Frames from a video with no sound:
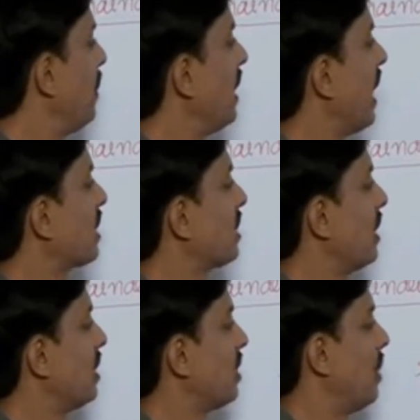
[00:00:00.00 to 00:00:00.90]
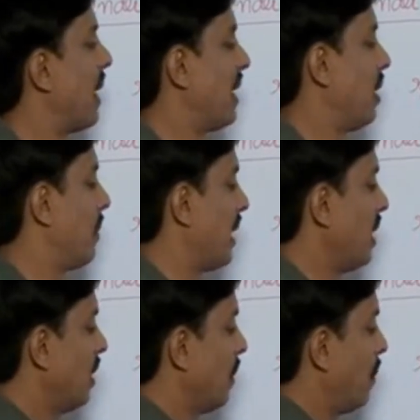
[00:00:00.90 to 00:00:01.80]
Px is divided by,
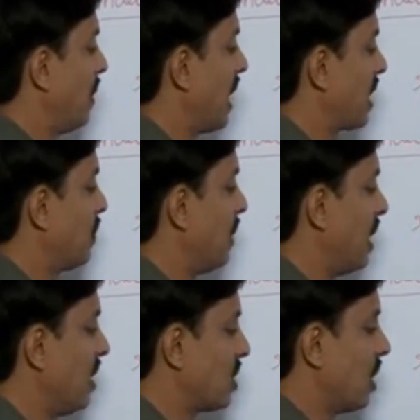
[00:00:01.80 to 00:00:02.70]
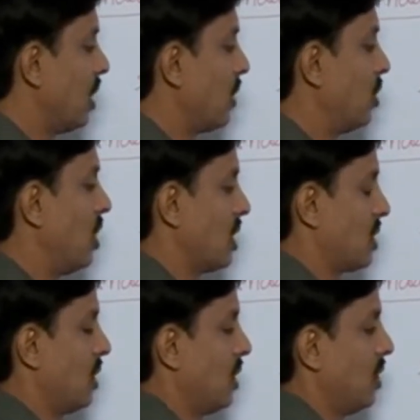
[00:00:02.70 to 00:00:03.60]
Px means this.
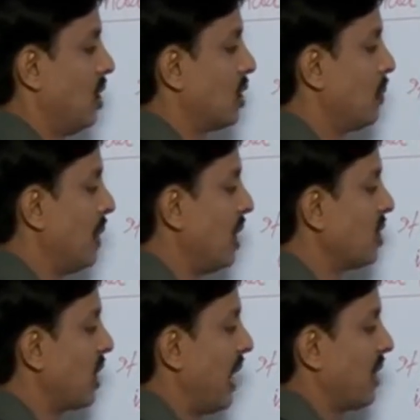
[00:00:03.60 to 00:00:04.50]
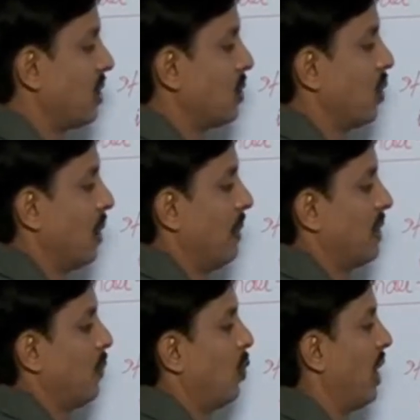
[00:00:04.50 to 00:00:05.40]
This means x square
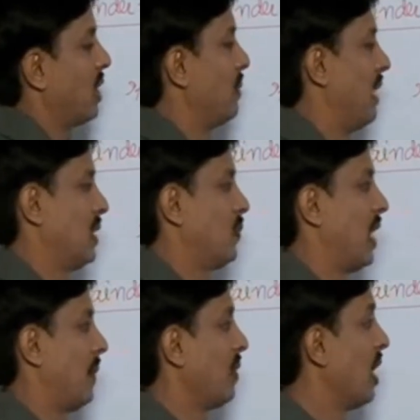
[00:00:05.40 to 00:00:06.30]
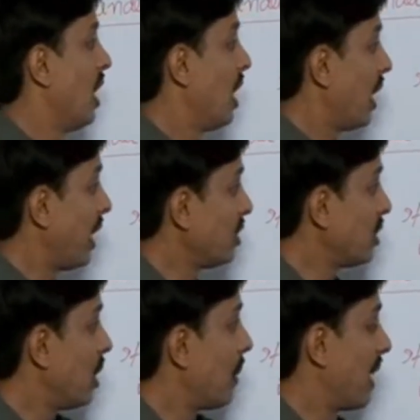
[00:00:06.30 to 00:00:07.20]
plus 4x minus 5 is
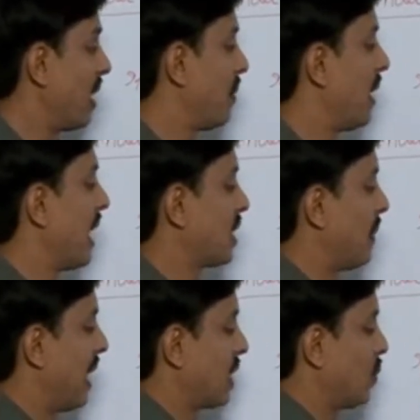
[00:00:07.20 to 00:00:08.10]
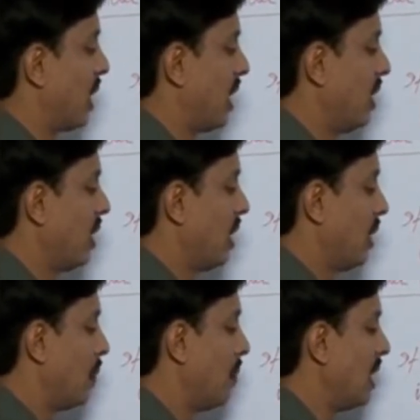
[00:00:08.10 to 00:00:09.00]
divided by x minus 1,
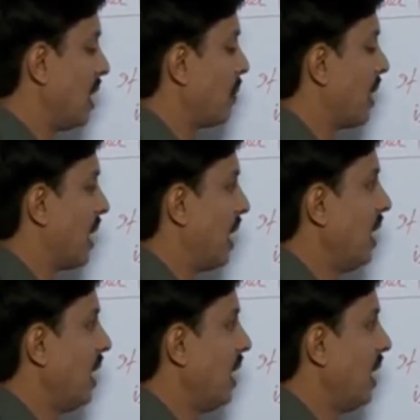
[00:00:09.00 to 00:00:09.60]
meaning by